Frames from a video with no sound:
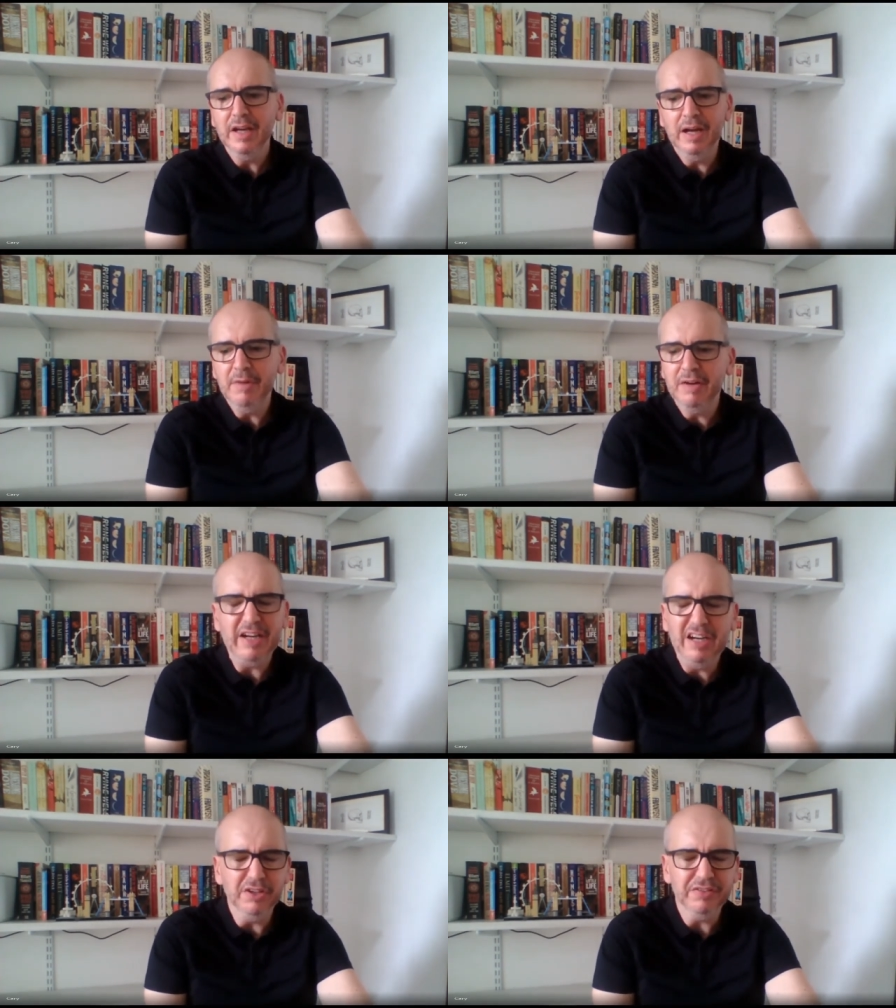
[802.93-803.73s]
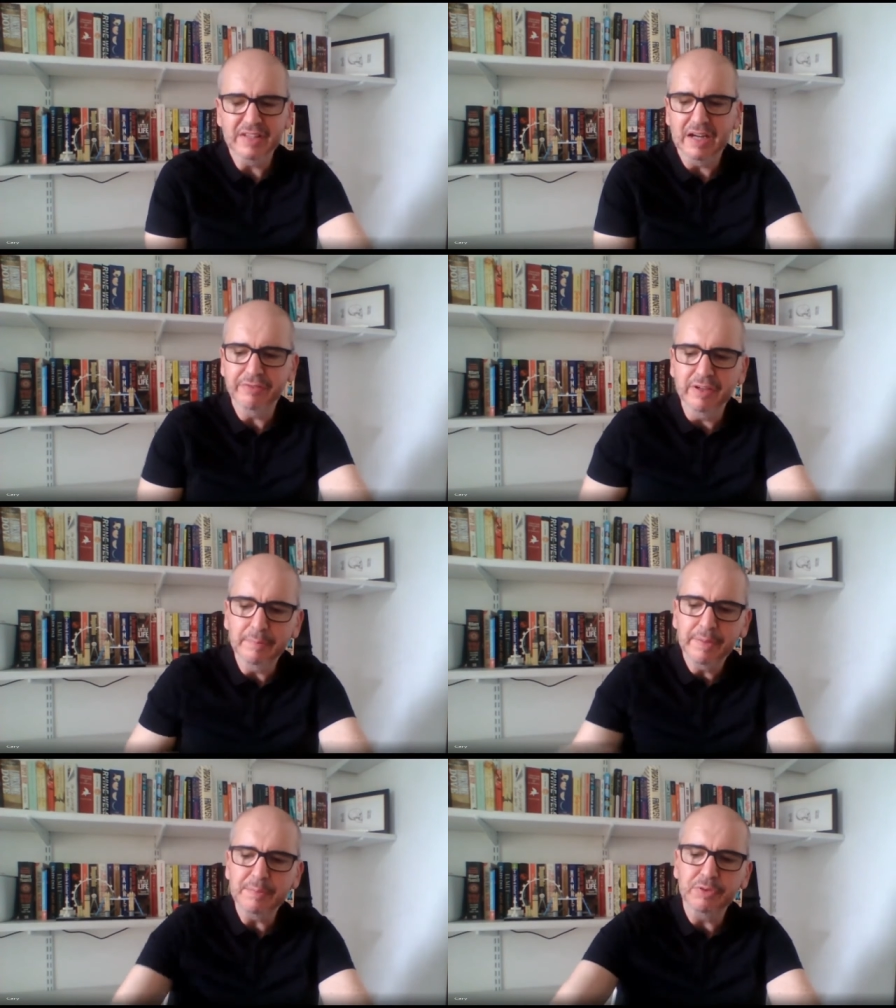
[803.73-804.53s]
Um, I read a lot of stuff and
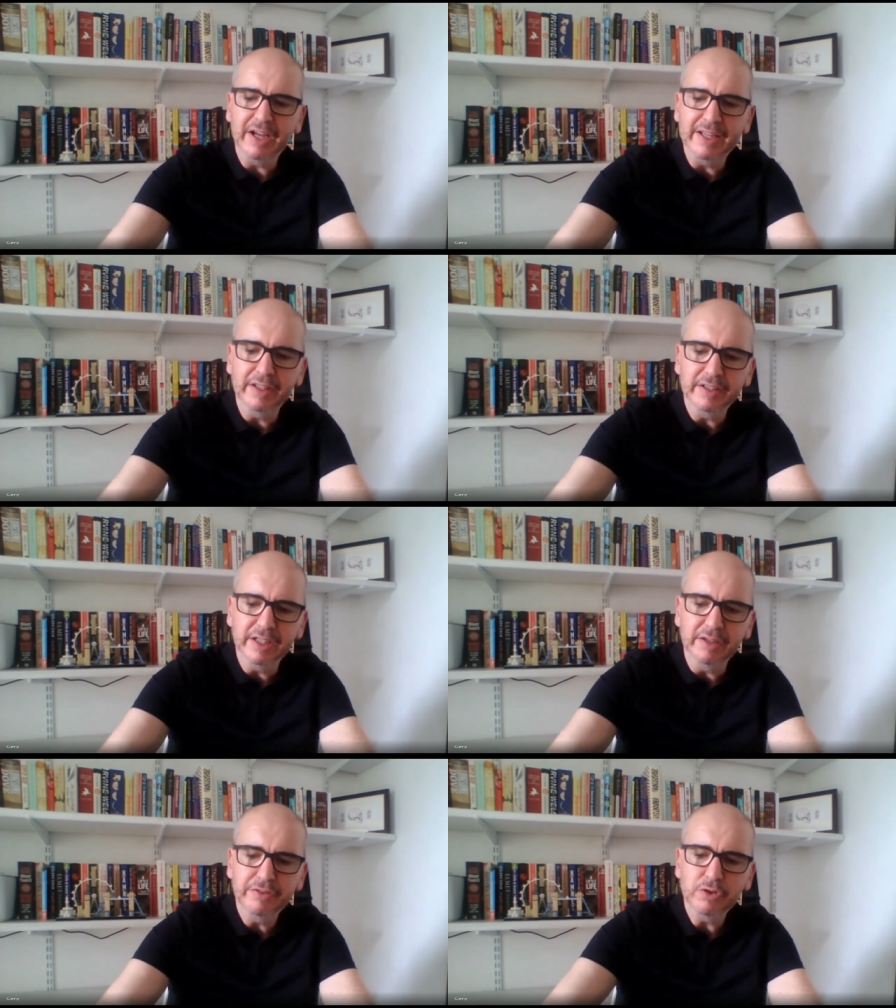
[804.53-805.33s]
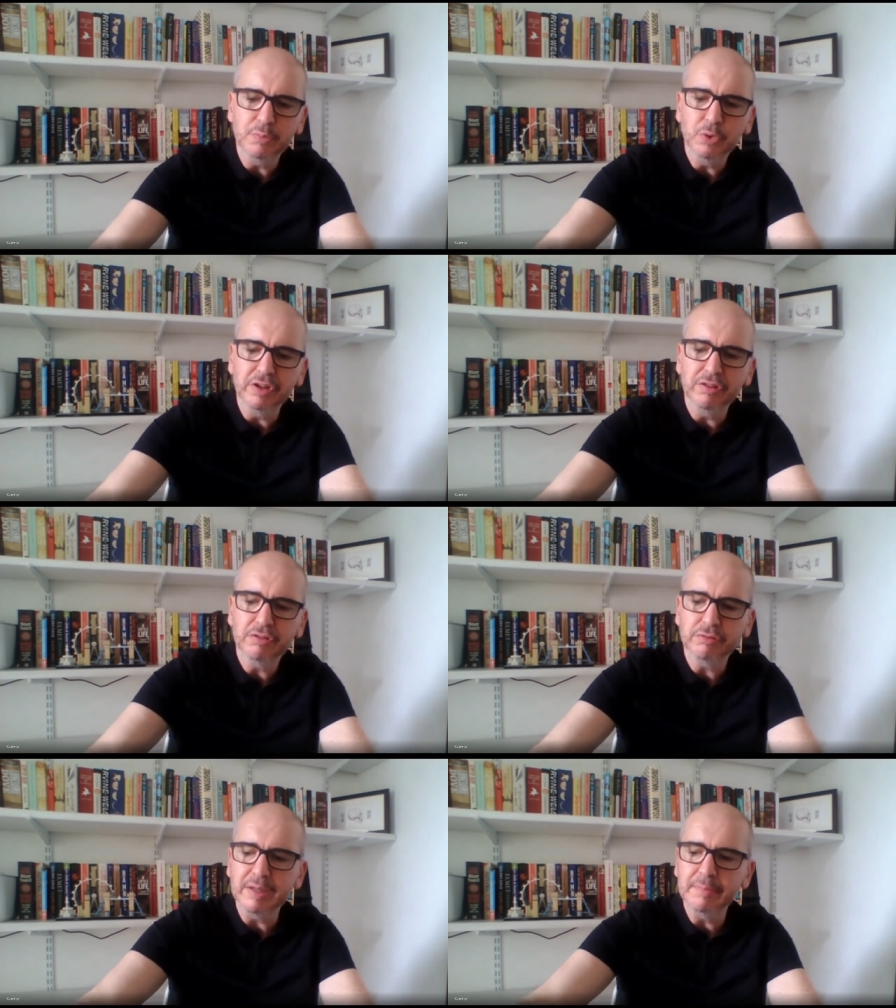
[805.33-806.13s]
like people say that, you know, if you've got more than
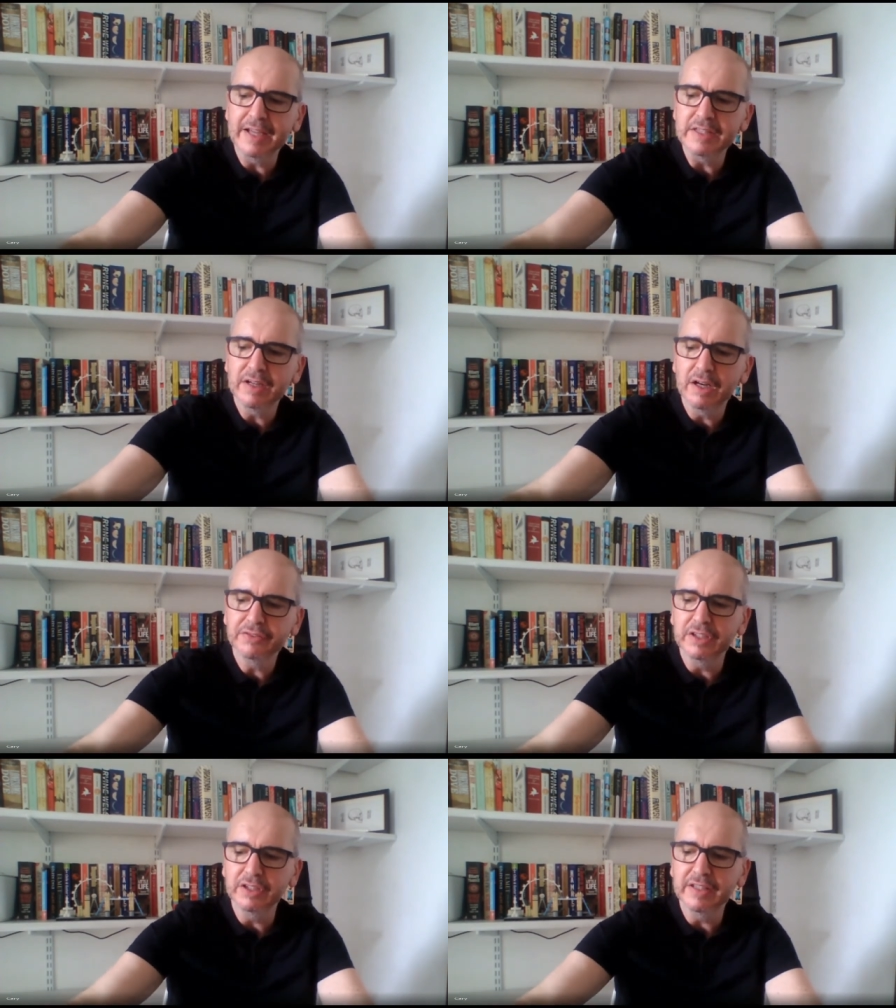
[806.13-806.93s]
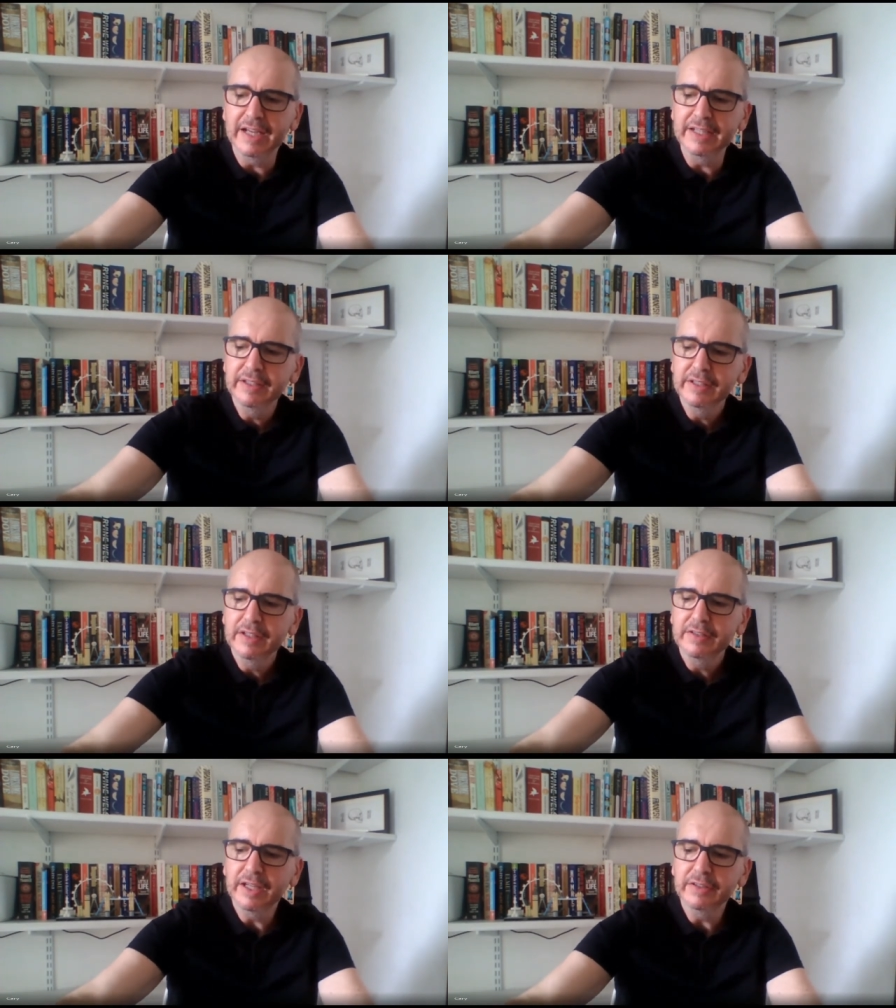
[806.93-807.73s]
three main tasks in your day,
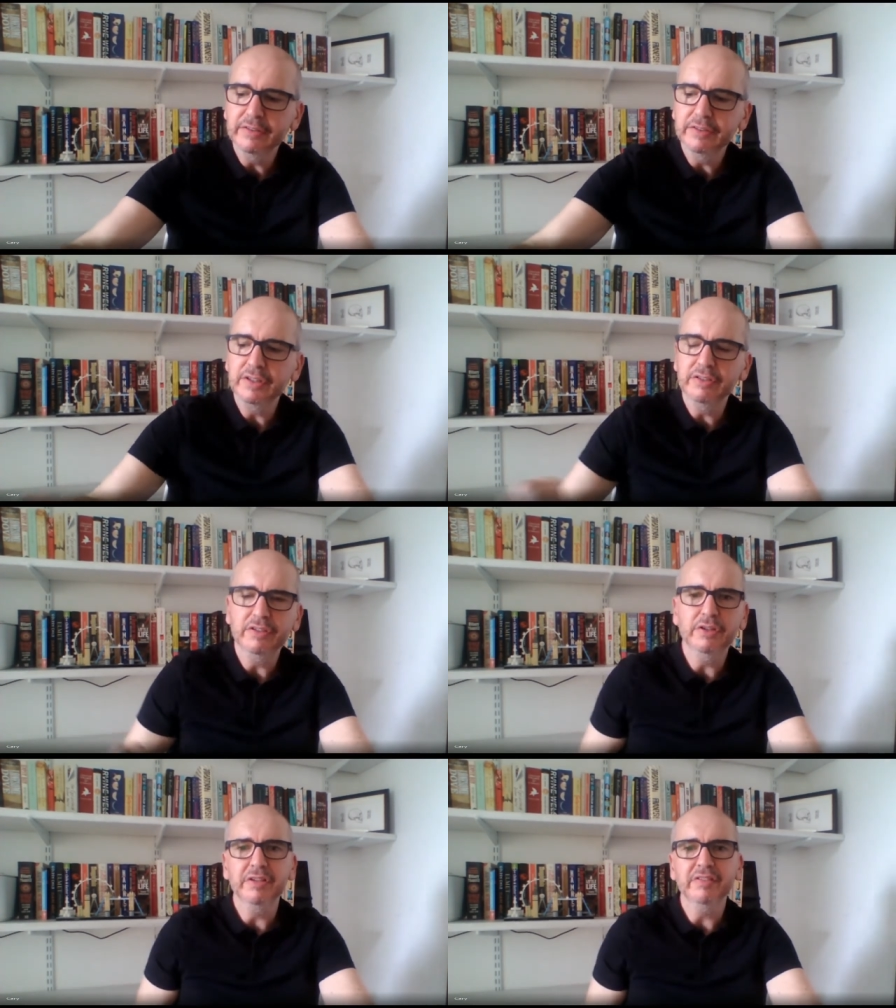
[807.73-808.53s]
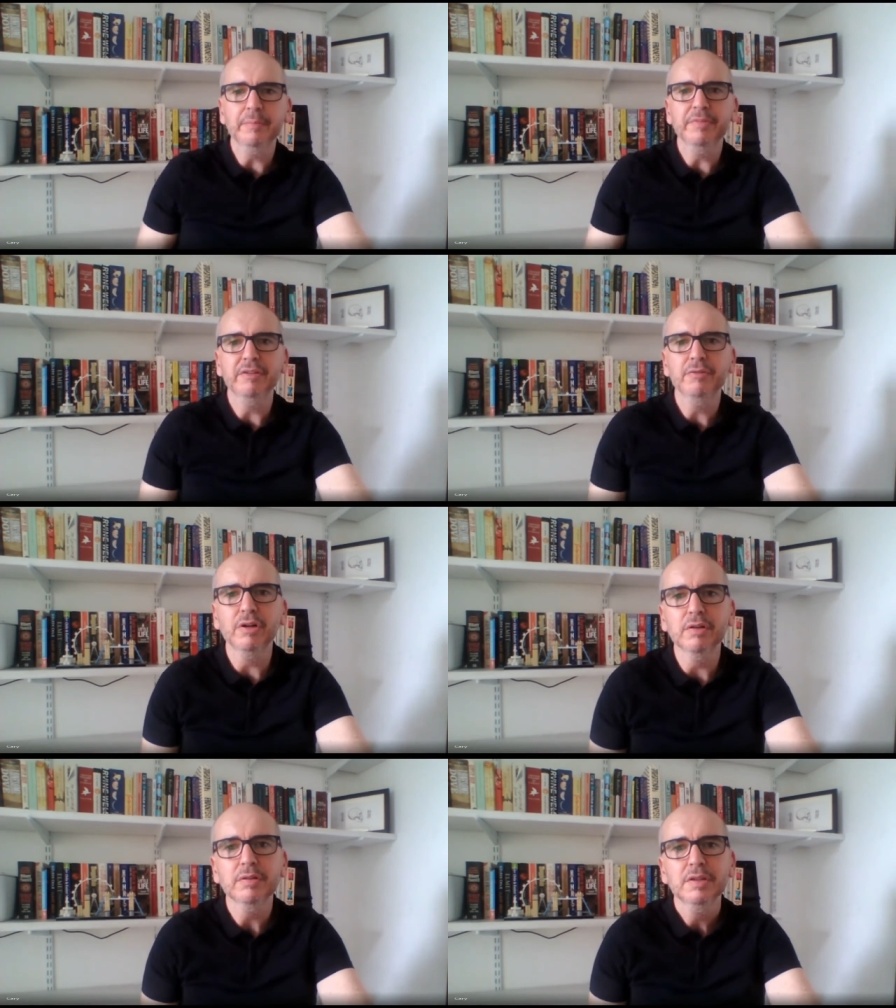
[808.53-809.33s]
then you, are doing something
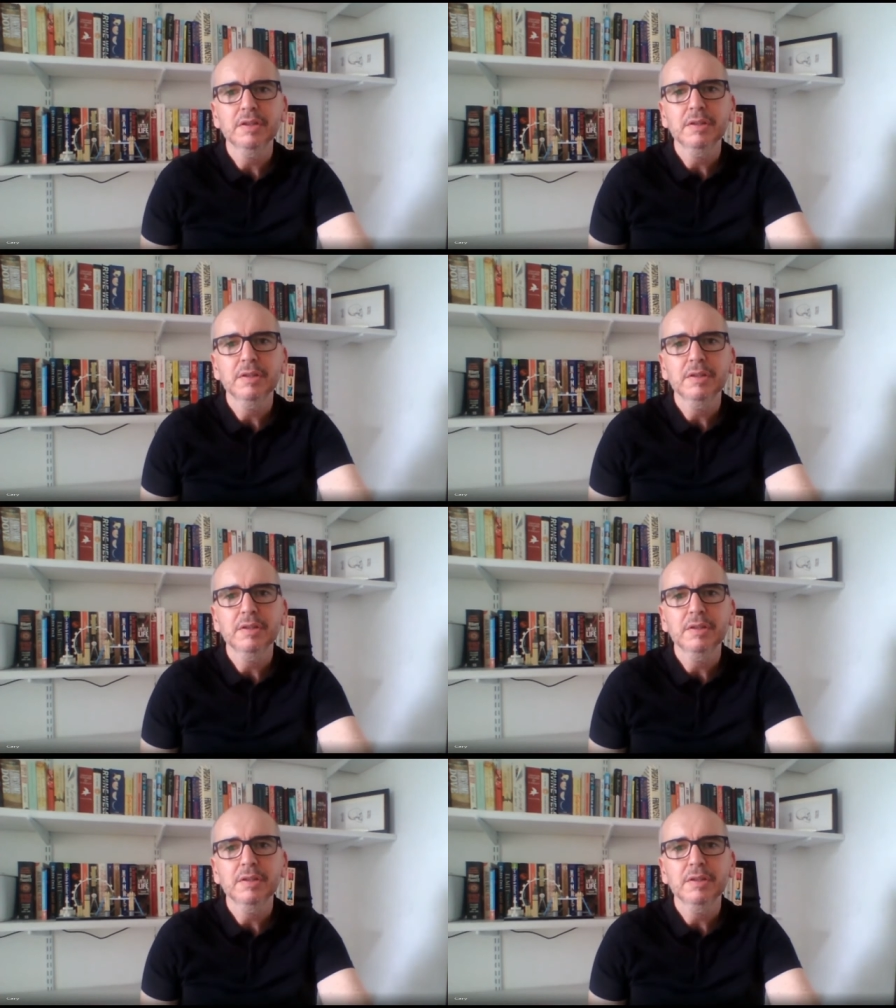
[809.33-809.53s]
wrong.